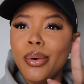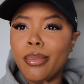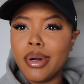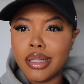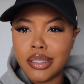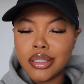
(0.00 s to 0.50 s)

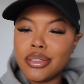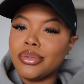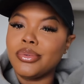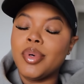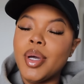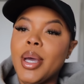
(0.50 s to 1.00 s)
One of the
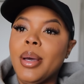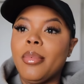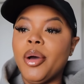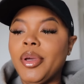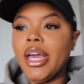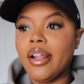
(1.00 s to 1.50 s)
two.
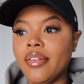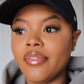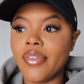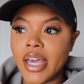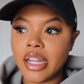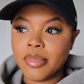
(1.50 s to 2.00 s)
But we got
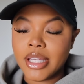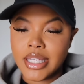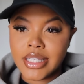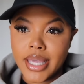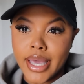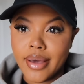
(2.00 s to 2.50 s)
invited
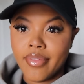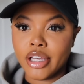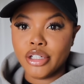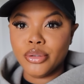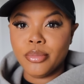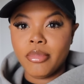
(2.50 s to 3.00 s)
because they have like
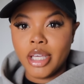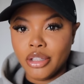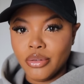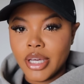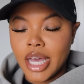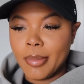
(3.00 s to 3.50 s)
a new
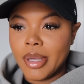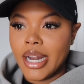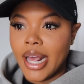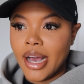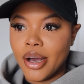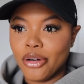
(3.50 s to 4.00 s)
menu
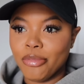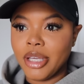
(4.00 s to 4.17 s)
coming out.